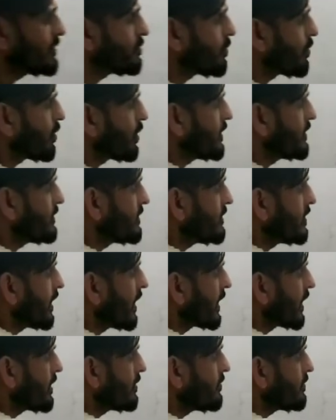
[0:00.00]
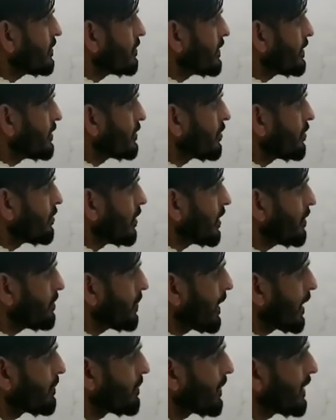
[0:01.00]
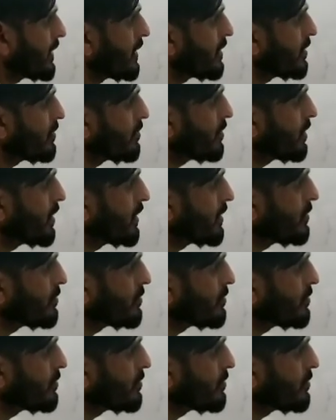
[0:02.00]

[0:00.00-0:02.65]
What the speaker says: C, again we will draw one perpendicular to this